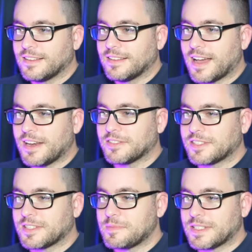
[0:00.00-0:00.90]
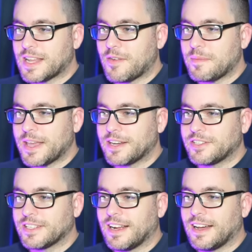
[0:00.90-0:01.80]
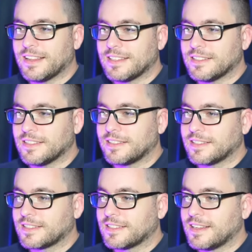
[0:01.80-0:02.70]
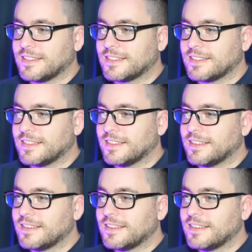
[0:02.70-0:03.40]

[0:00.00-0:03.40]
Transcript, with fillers: I don't sleep. It's how I manage it. Ah, that's hilarious. I didn't see that.